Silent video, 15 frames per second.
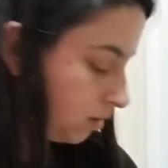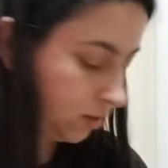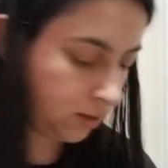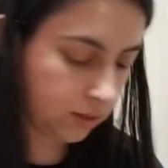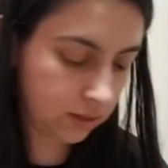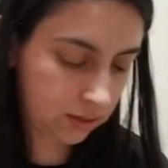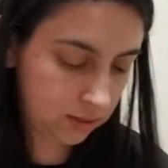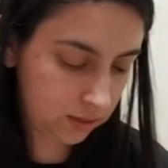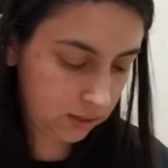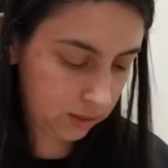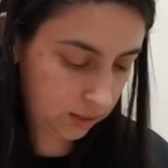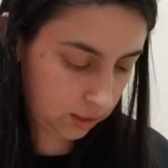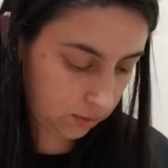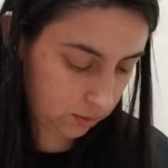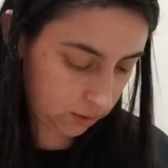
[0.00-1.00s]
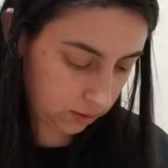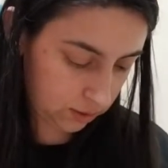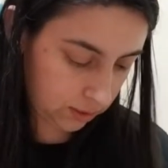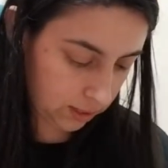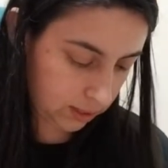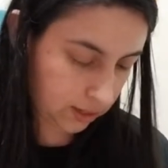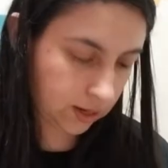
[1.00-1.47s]
And let's see what else
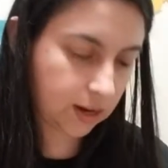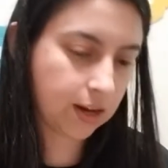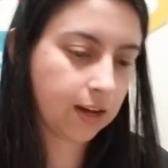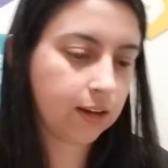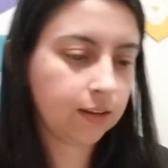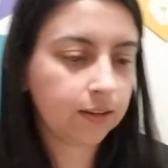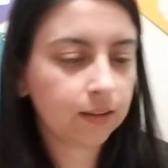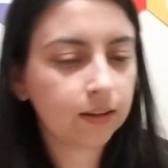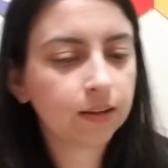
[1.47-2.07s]
they got.